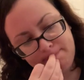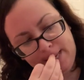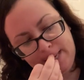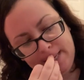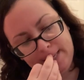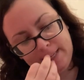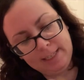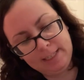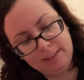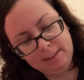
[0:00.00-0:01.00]

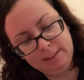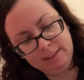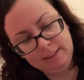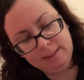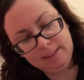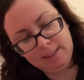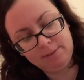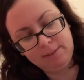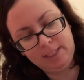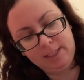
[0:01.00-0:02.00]
Uh, I
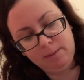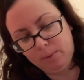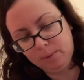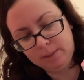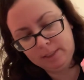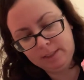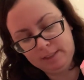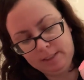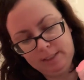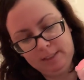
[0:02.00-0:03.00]
don't think important.
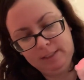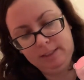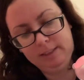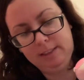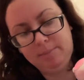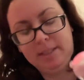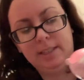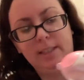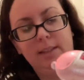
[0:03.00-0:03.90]
Let me see.